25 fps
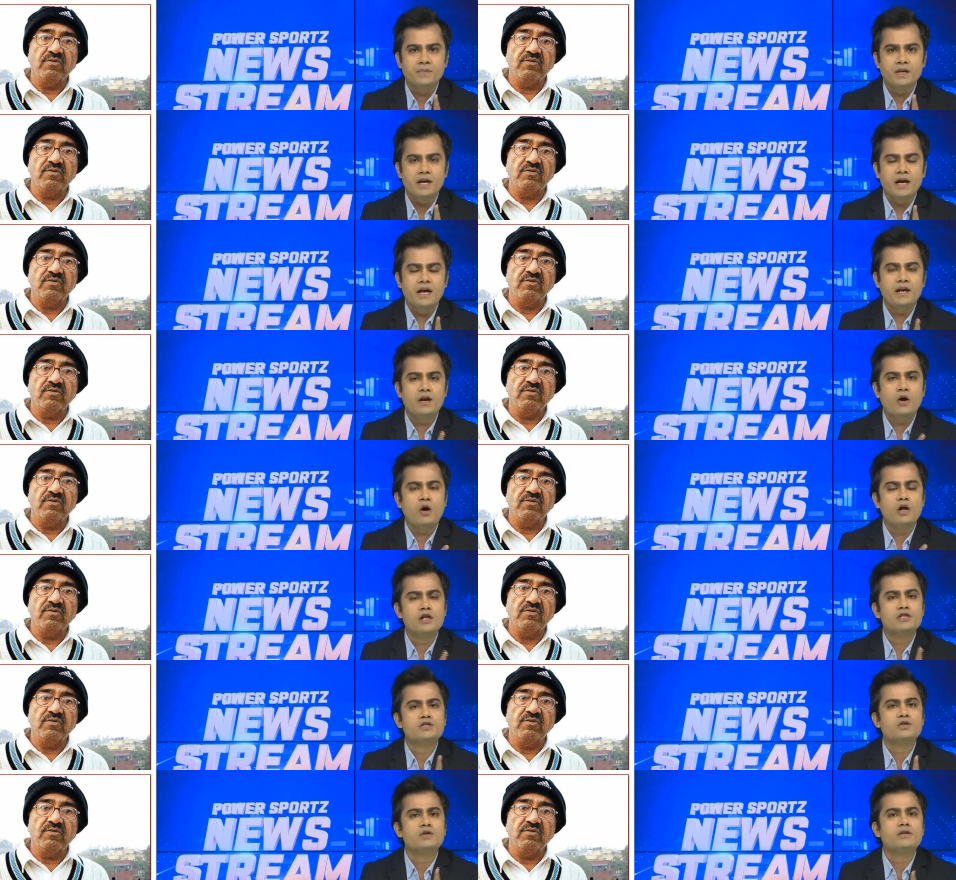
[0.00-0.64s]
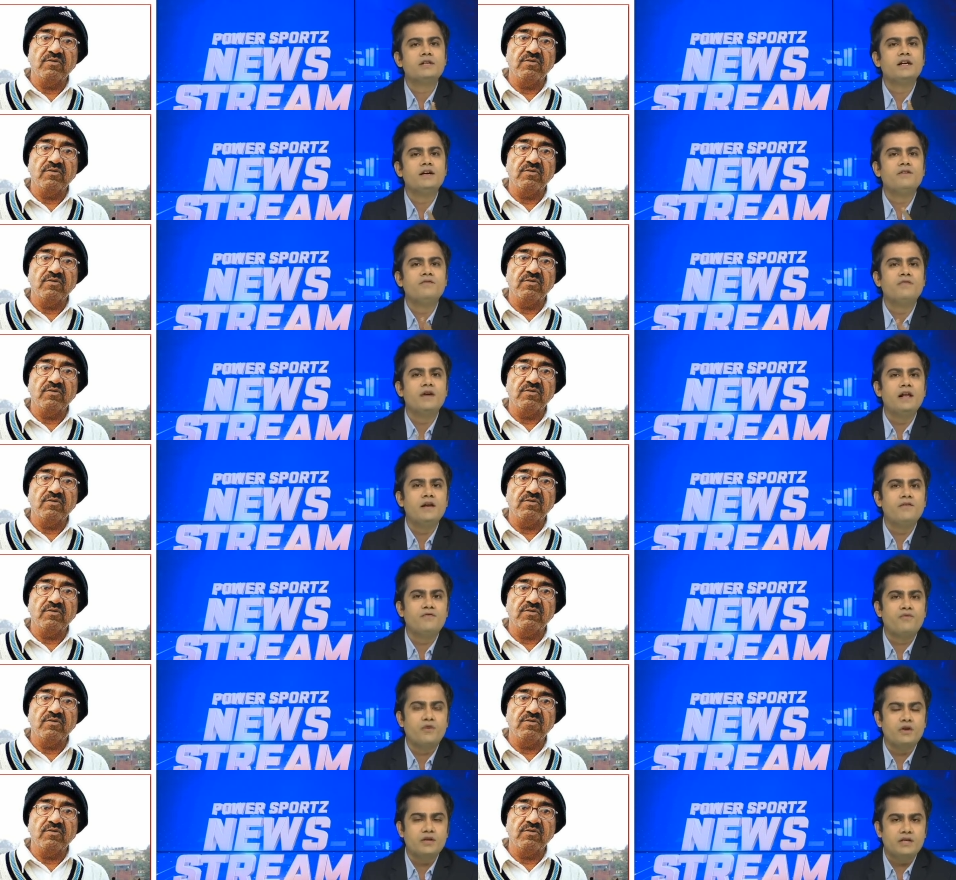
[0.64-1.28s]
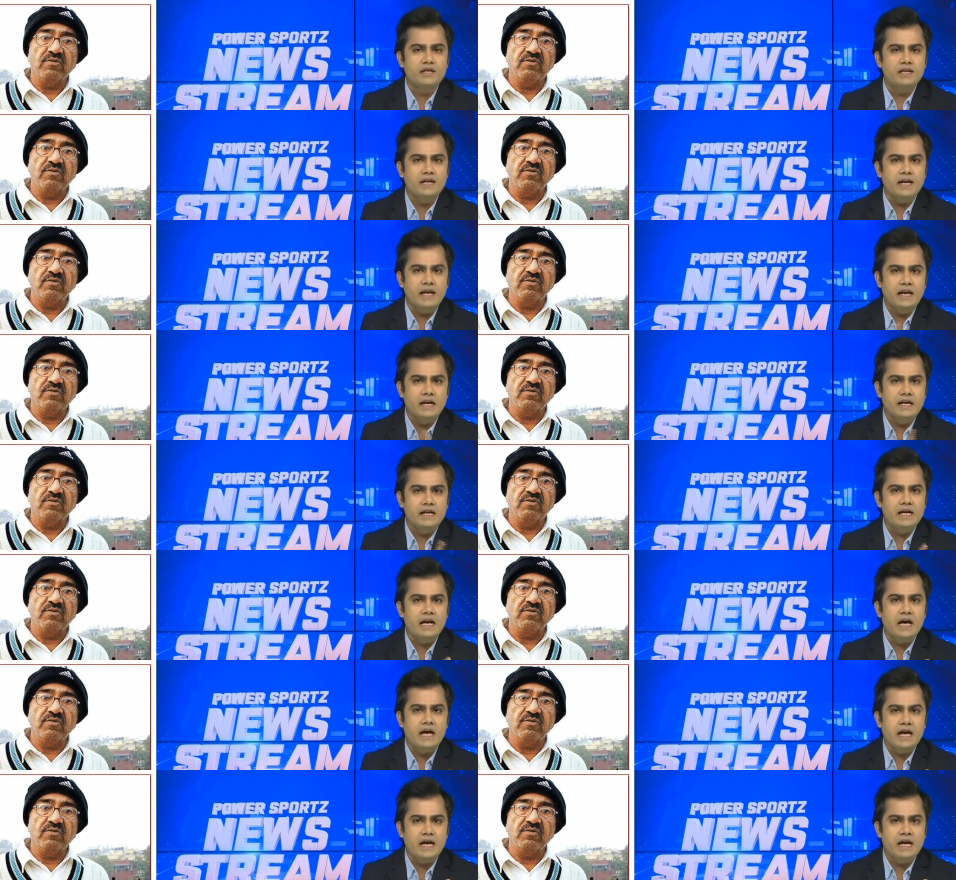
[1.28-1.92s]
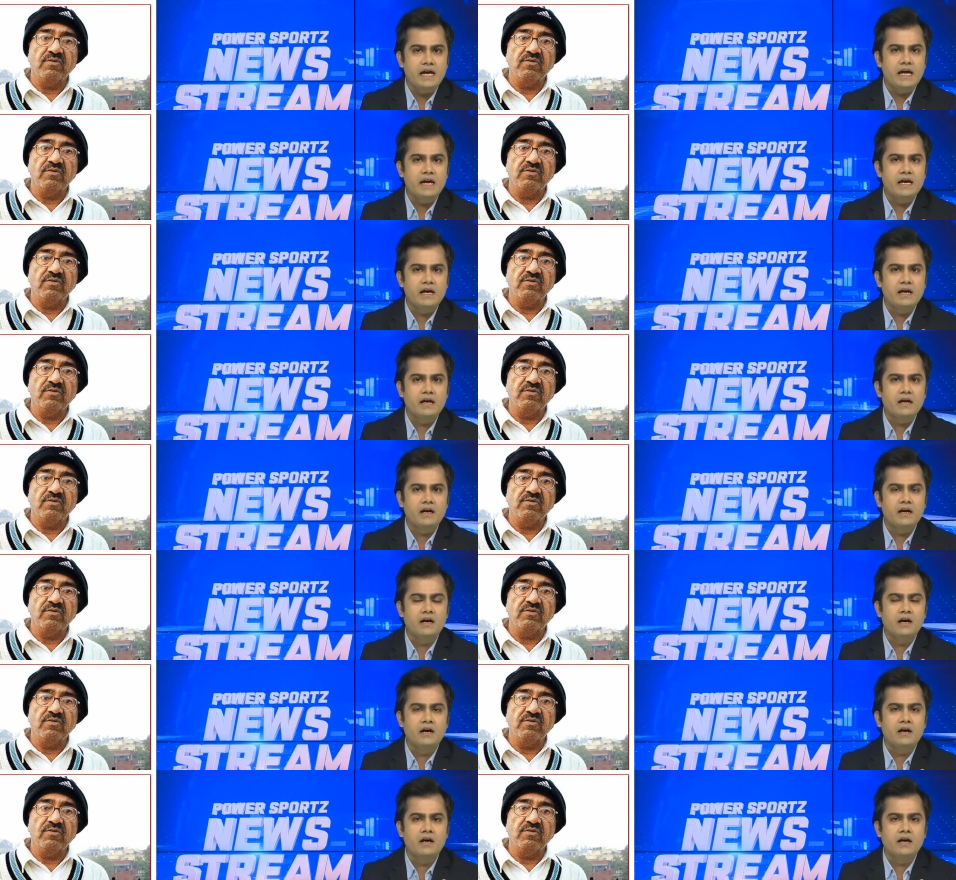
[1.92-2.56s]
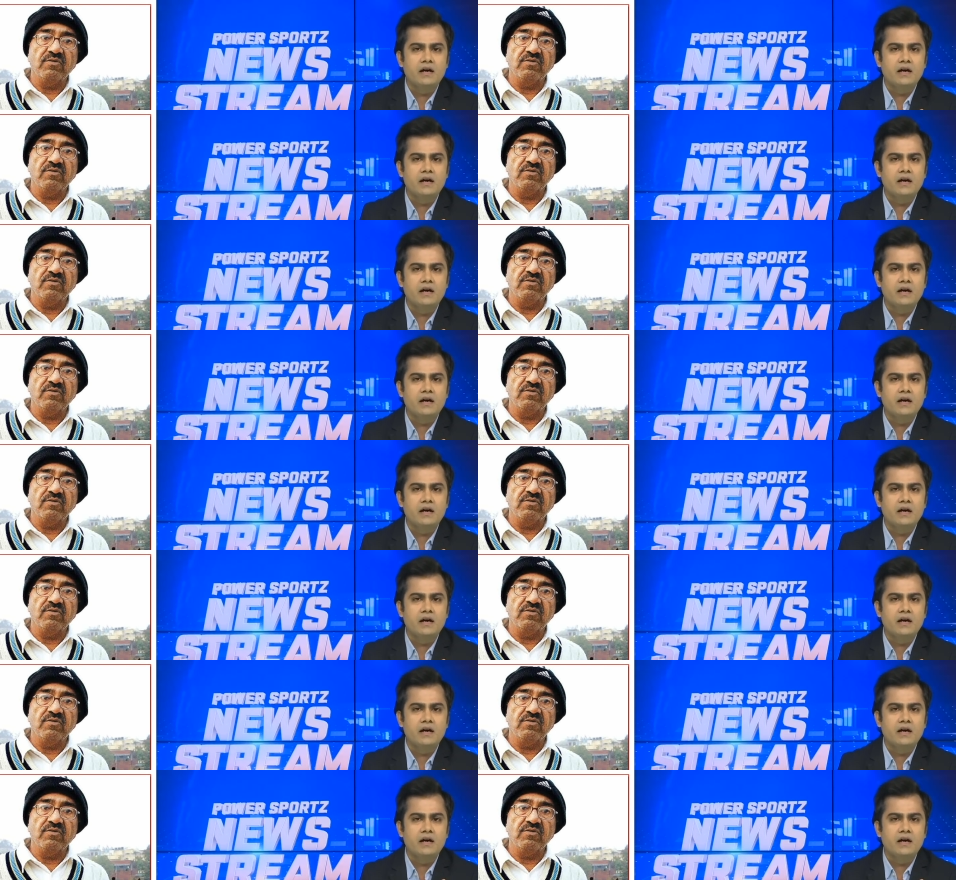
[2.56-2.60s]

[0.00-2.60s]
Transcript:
Speaker 1: and also did well for the India A uh,